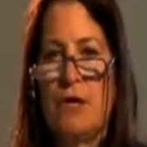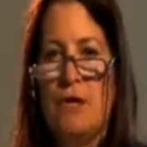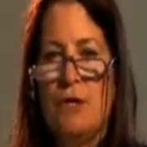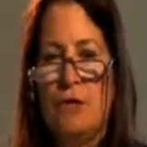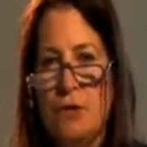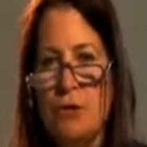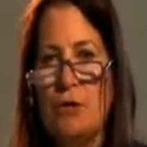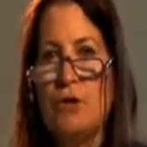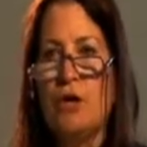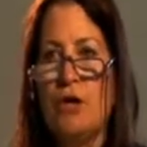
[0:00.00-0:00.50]

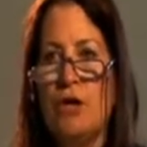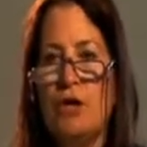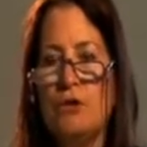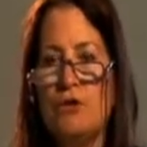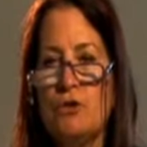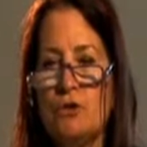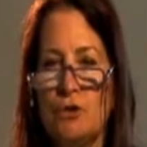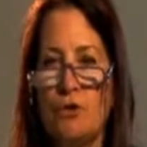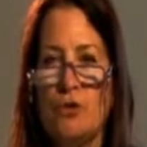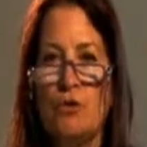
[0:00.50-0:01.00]
You're going
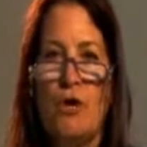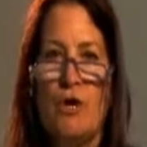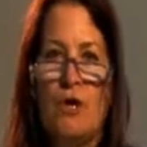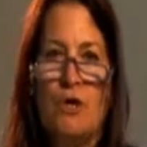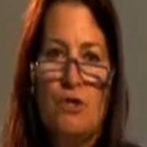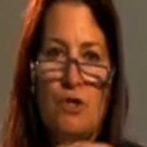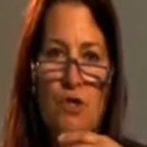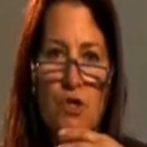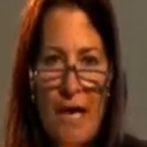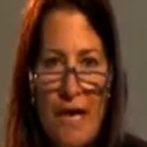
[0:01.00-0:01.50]
to
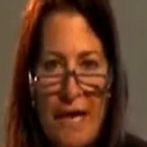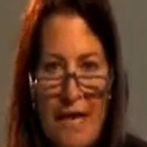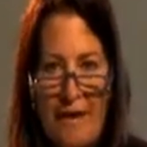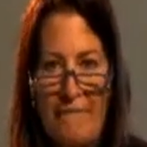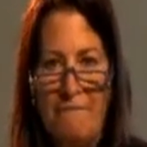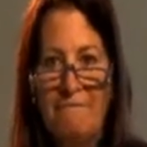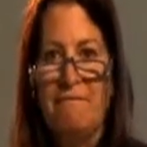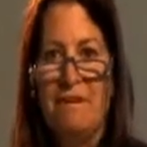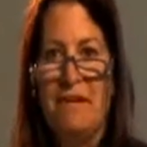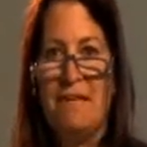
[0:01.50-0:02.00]
try
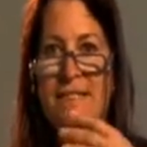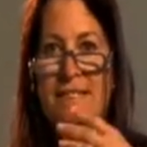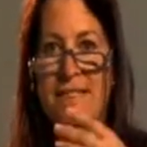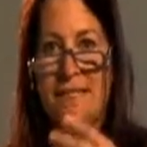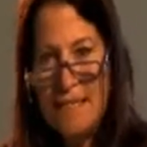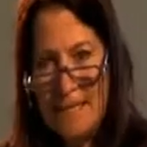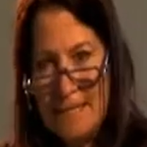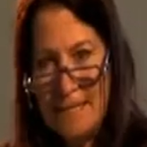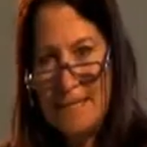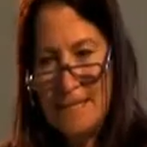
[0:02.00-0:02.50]
and
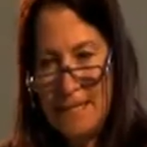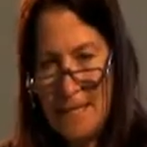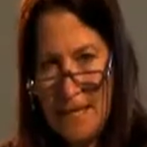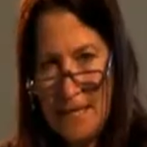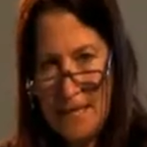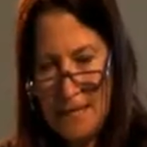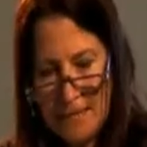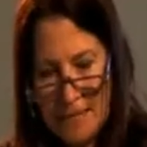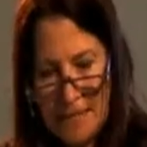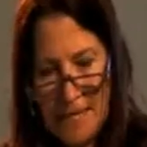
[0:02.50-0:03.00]

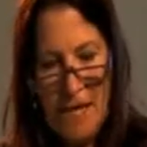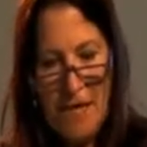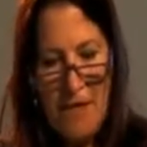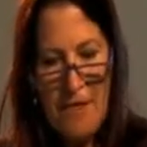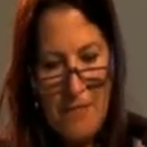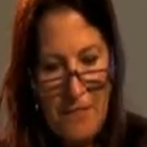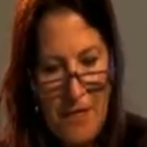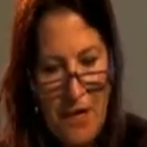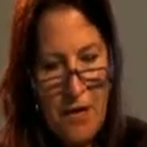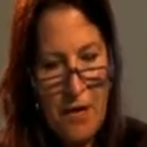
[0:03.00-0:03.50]
facilitate
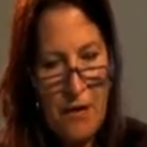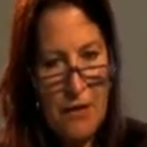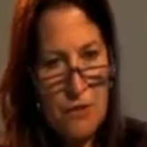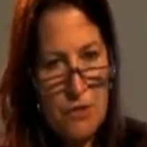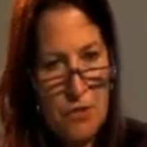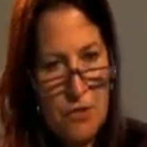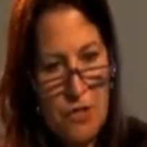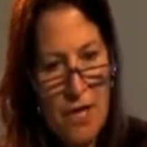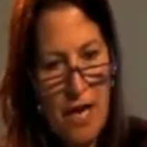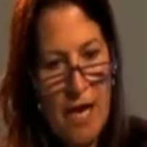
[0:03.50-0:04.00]
their
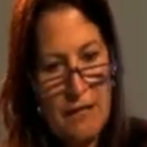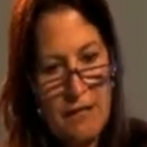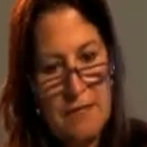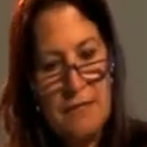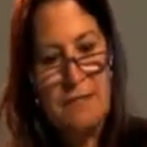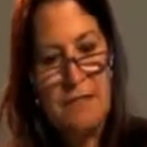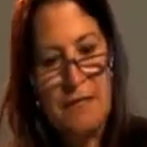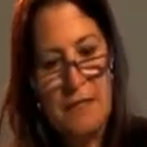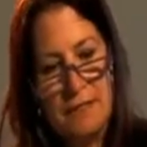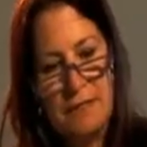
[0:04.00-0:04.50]

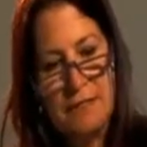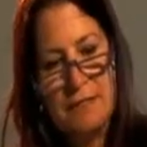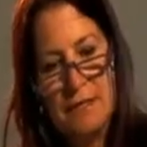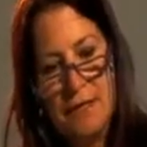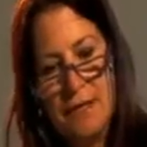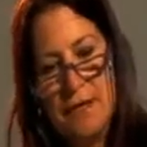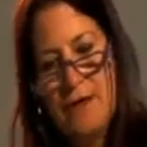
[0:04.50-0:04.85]
transit,